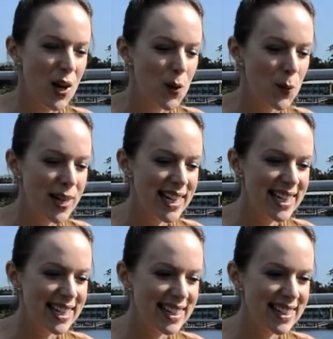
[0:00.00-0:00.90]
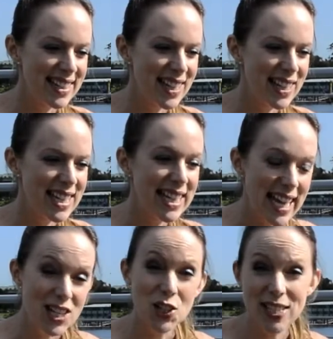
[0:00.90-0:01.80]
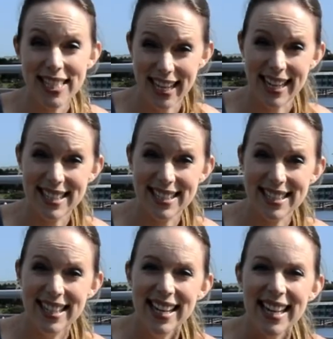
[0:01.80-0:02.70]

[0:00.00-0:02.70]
in ancient texts,